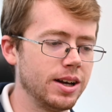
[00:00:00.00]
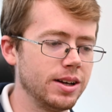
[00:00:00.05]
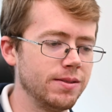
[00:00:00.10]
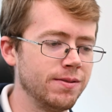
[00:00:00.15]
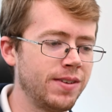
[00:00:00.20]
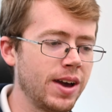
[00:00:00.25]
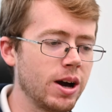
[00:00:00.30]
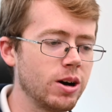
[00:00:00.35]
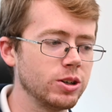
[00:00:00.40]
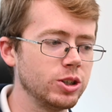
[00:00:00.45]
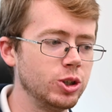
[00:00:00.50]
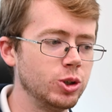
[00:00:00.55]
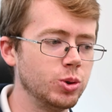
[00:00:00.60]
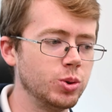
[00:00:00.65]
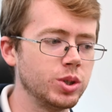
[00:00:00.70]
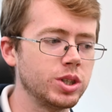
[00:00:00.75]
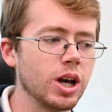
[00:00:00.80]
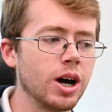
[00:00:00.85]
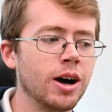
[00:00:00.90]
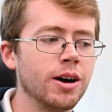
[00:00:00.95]

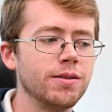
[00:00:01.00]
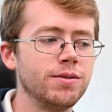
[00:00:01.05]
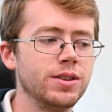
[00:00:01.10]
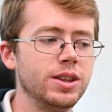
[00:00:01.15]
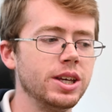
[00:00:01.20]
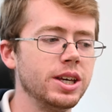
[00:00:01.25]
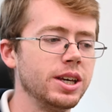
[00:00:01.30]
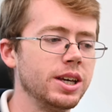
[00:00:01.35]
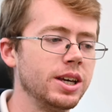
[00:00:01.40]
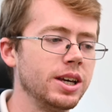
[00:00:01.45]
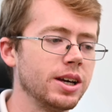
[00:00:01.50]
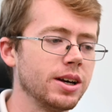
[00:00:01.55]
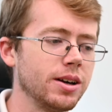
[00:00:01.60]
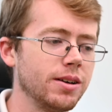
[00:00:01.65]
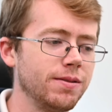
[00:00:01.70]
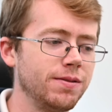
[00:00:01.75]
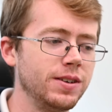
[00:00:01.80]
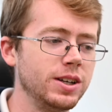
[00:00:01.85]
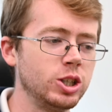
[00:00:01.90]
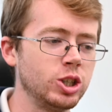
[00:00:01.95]
values of the
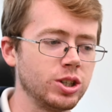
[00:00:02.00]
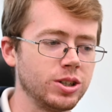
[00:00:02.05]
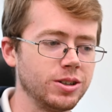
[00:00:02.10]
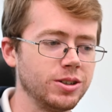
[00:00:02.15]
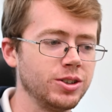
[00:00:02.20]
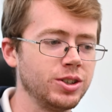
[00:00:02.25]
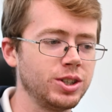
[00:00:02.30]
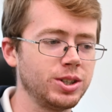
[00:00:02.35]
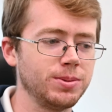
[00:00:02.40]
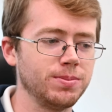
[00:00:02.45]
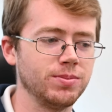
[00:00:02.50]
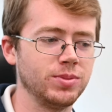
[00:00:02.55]
features.